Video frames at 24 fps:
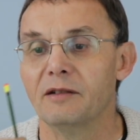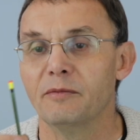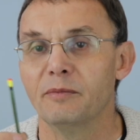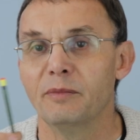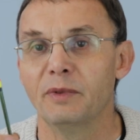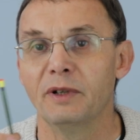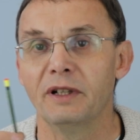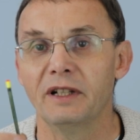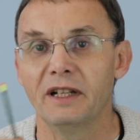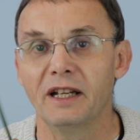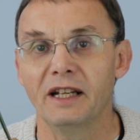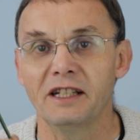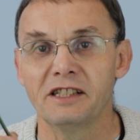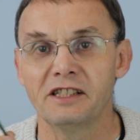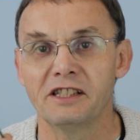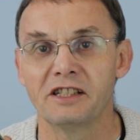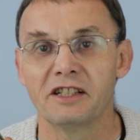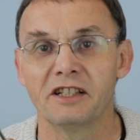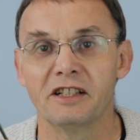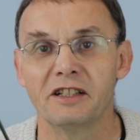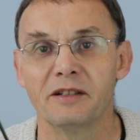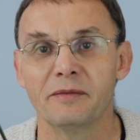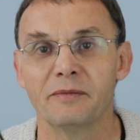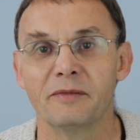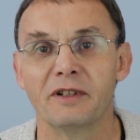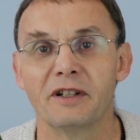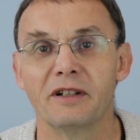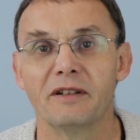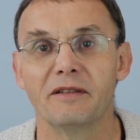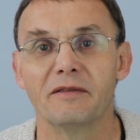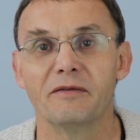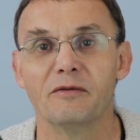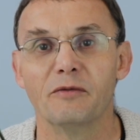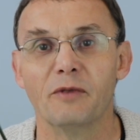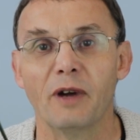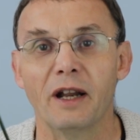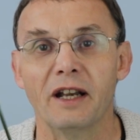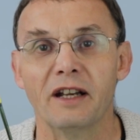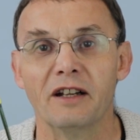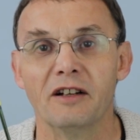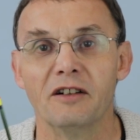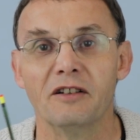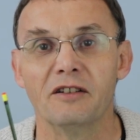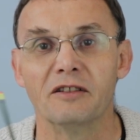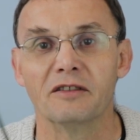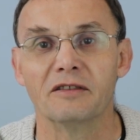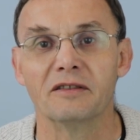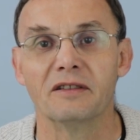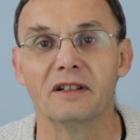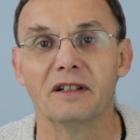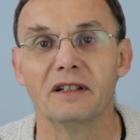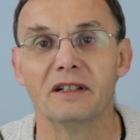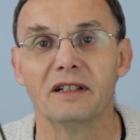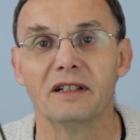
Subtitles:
But as time went on,